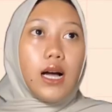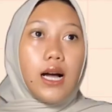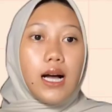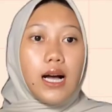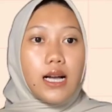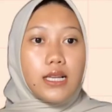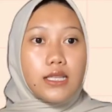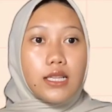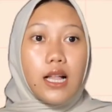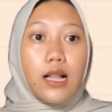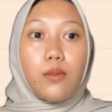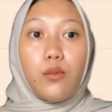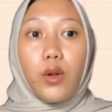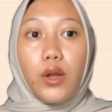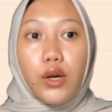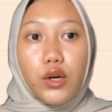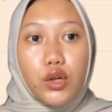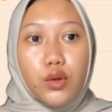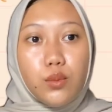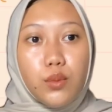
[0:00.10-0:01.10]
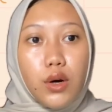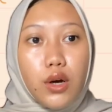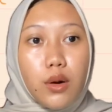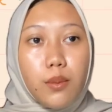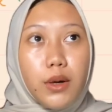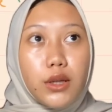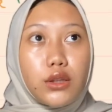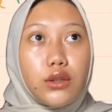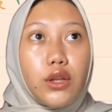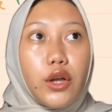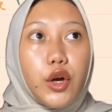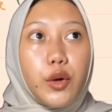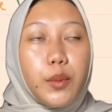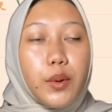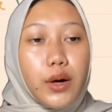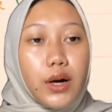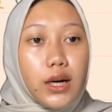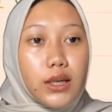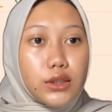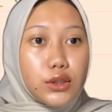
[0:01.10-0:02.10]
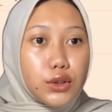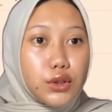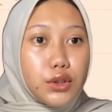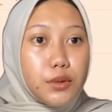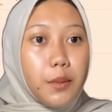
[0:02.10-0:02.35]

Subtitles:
Assalamualaikum warahmatullahi wabarakatuh.